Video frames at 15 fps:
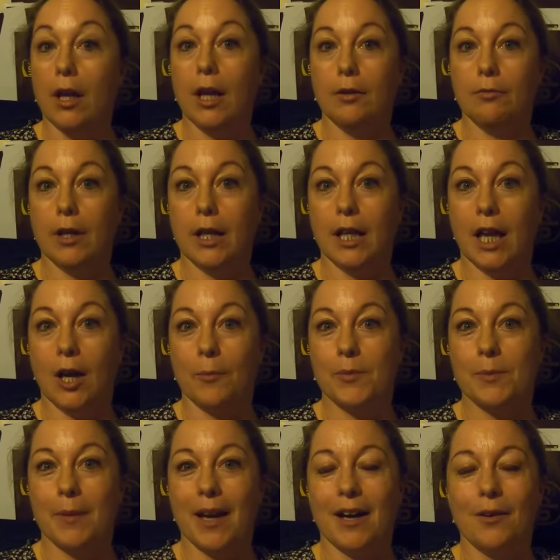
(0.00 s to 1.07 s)
It really
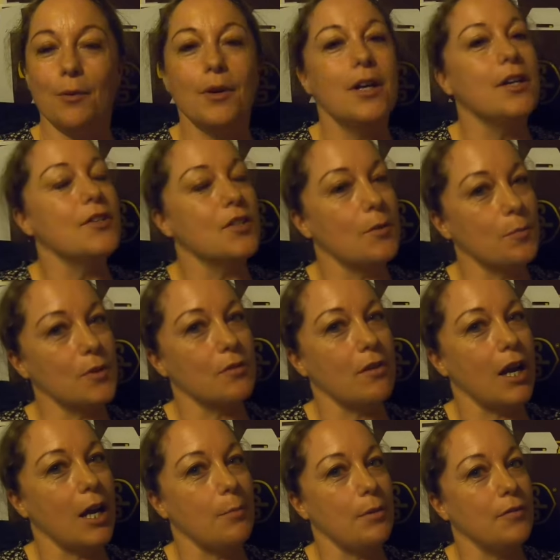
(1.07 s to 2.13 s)
helps me out.
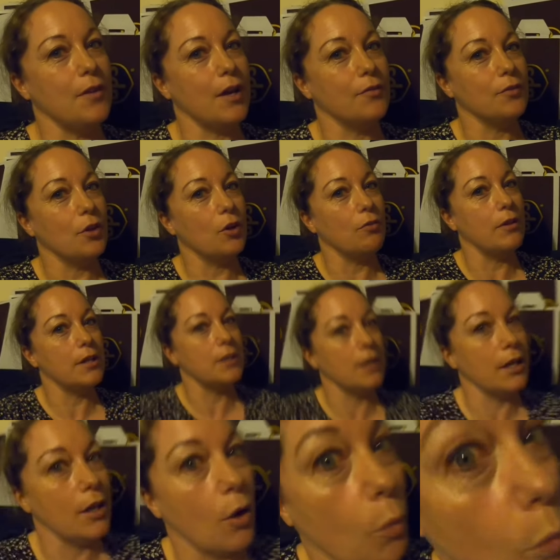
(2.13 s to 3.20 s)
Subscribe if you haven't already.